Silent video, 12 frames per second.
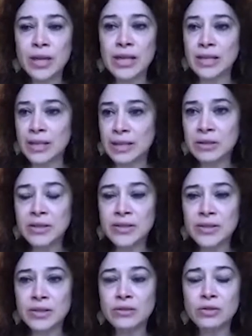and
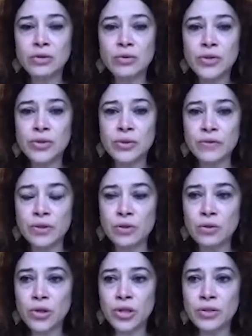increasing uses of the
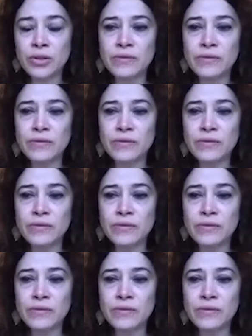oceans